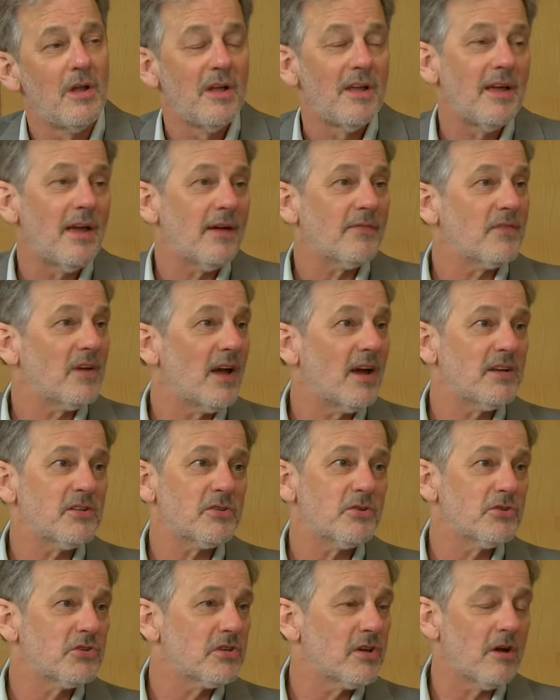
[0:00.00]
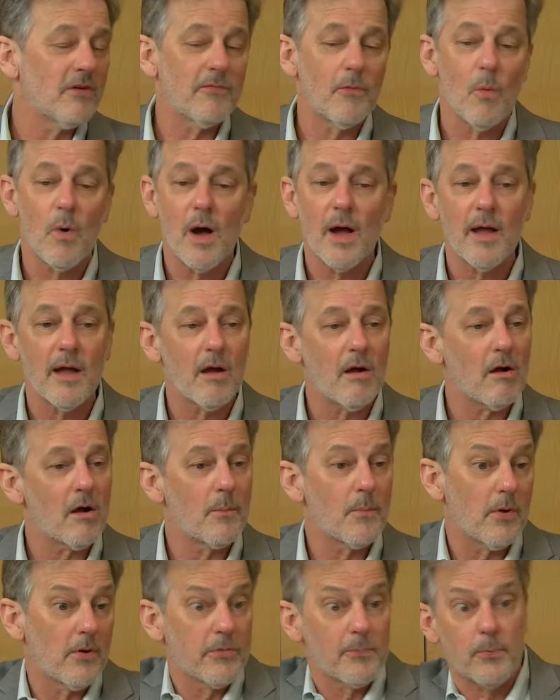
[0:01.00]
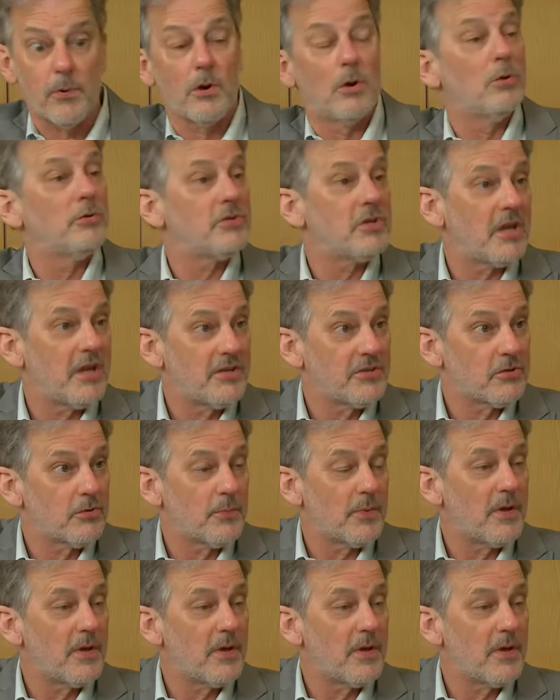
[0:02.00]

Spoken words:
you have to ask yourself, why are both pro-taser